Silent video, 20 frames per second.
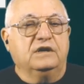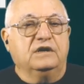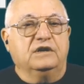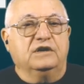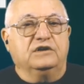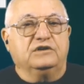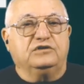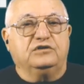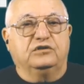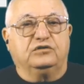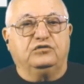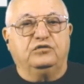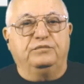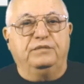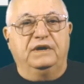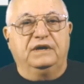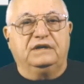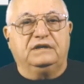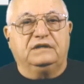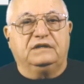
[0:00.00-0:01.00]
So to
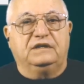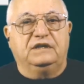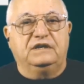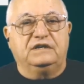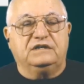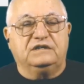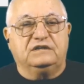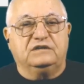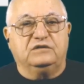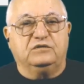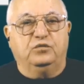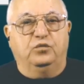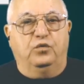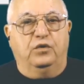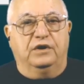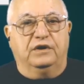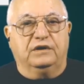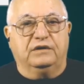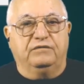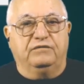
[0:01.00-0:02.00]
make this
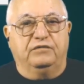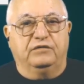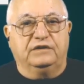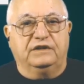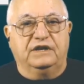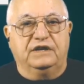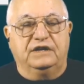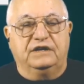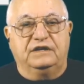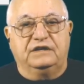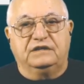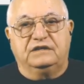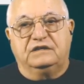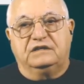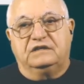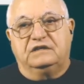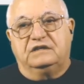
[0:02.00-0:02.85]
work for the